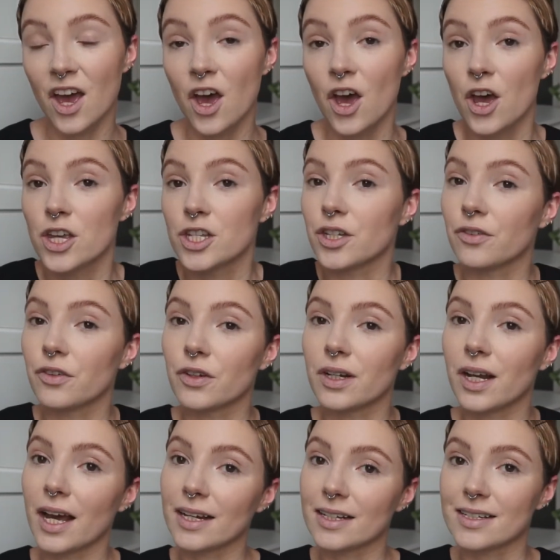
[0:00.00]
So if you'd
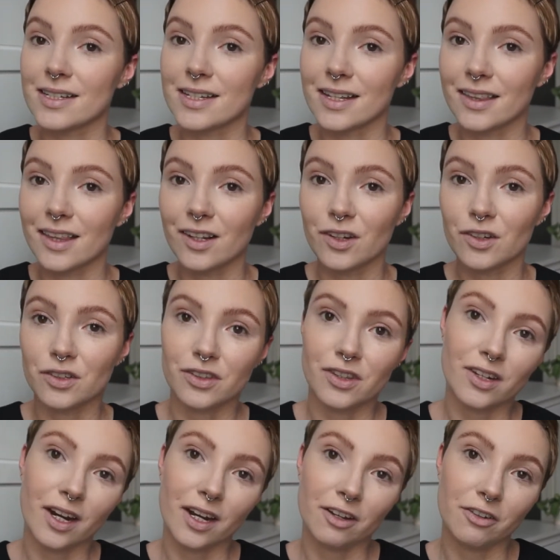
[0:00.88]
like to see the look that
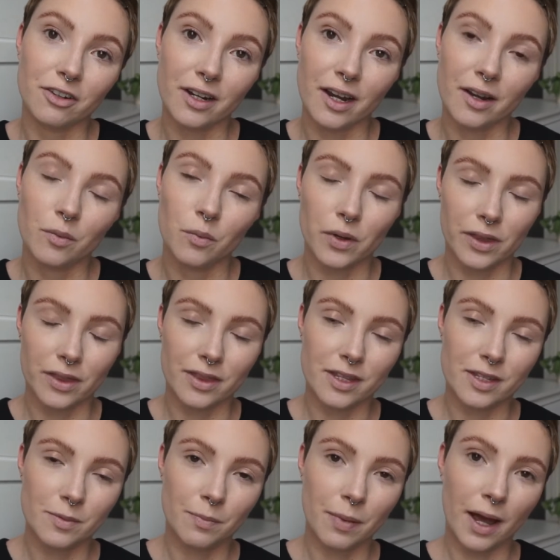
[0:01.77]
I create with
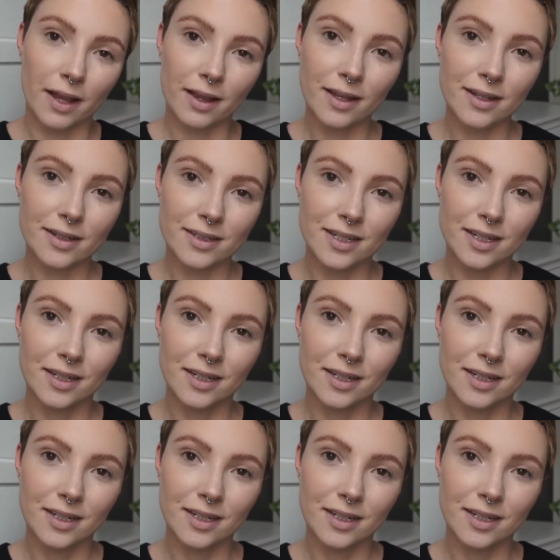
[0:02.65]
this palette,